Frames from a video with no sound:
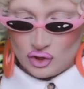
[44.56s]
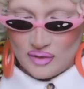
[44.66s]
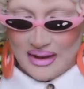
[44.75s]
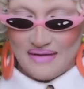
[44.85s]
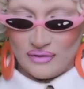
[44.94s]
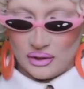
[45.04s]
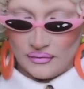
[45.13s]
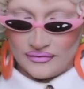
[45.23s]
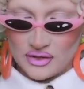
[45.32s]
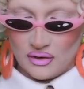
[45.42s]
a good job I had
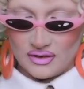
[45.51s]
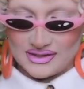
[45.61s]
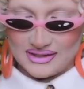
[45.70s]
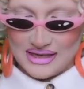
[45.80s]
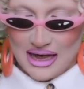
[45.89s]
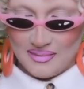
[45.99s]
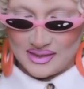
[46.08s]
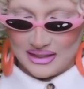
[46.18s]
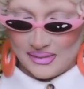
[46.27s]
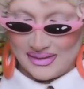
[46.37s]
gloves on, because this
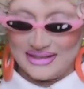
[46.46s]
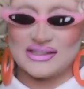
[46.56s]
absolutely